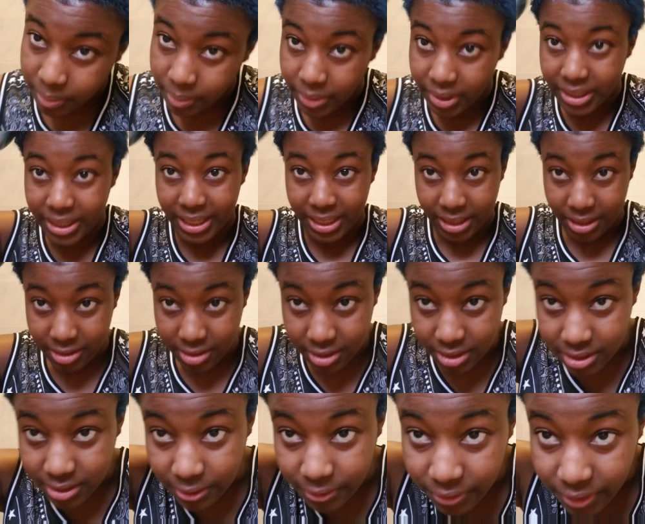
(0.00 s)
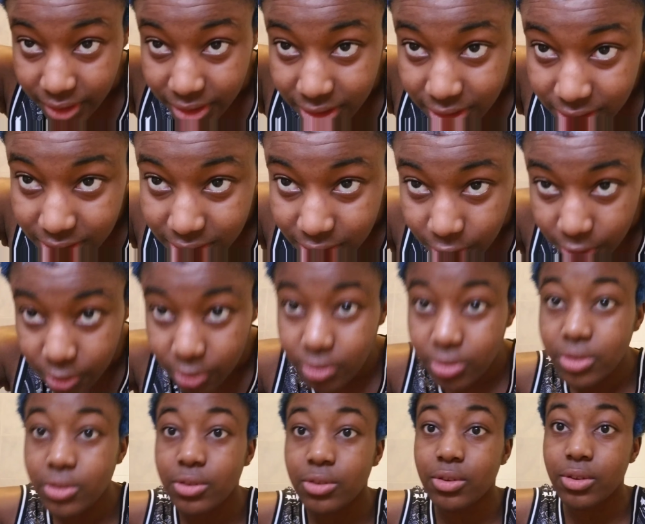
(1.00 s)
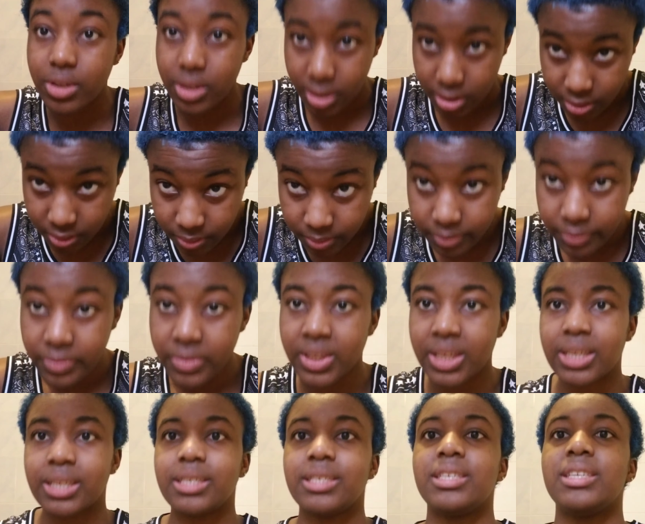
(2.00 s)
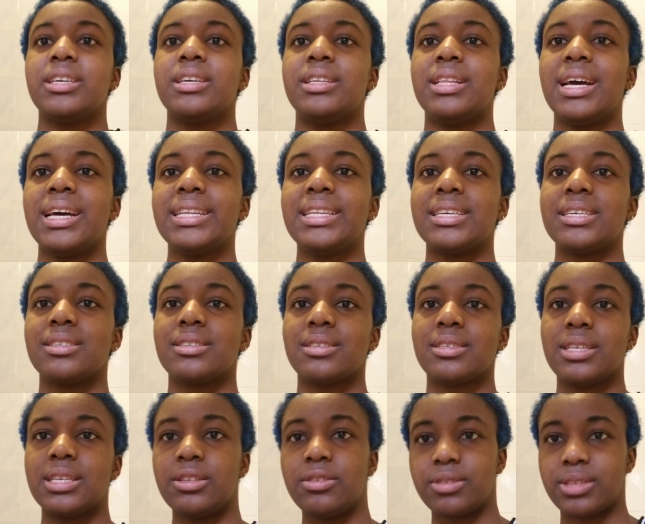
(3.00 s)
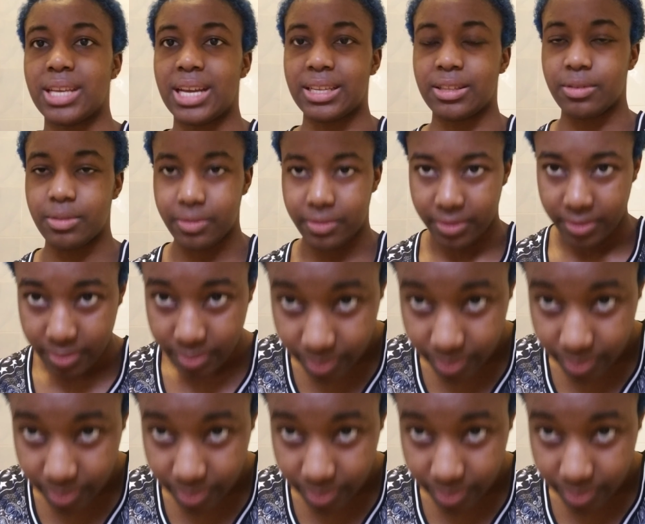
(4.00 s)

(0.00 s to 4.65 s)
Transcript: but then it's just the front just don't look too good. See, like this, it looks kind of.